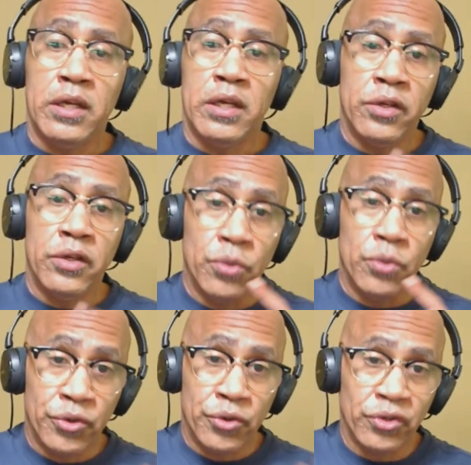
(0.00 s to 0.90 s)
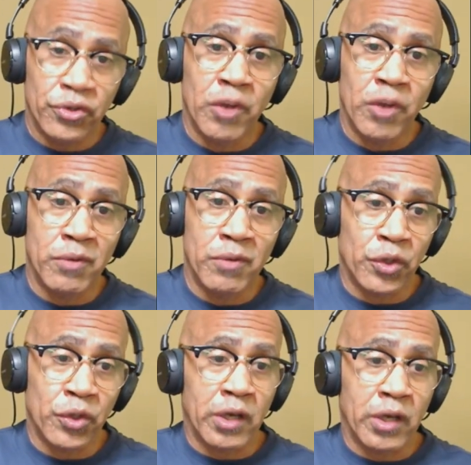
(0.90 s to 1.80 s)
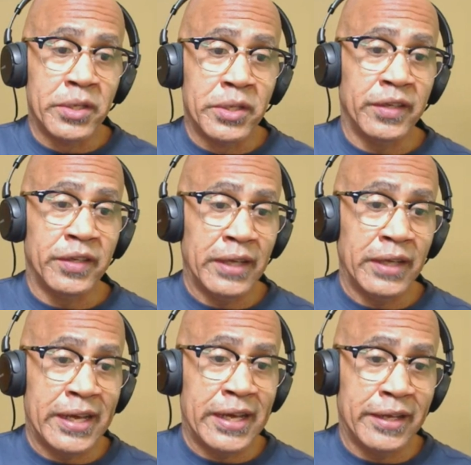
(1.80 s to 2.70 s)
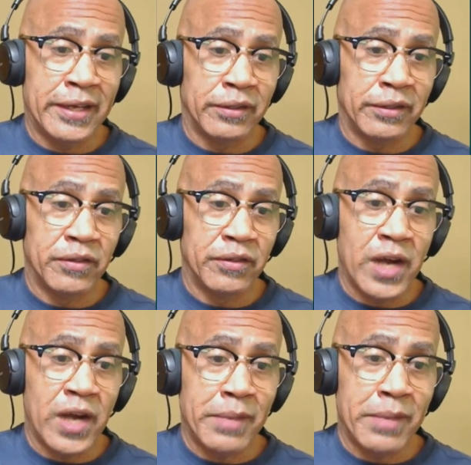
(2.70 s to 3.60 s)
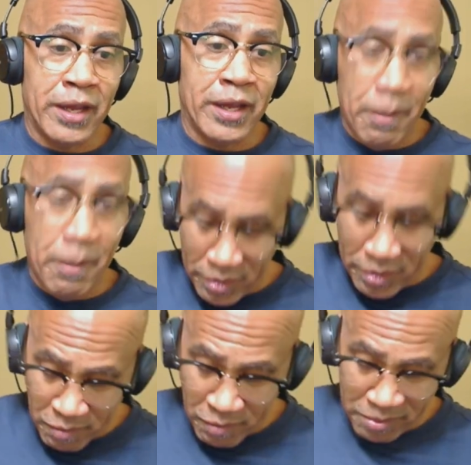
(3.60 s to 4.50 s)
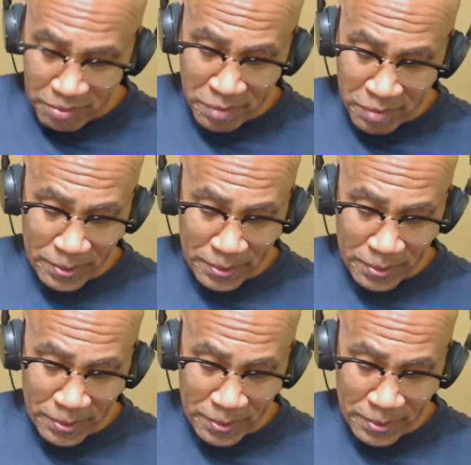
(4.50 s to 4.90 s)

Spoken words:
you should jump over to our community and grab a complimentary membership.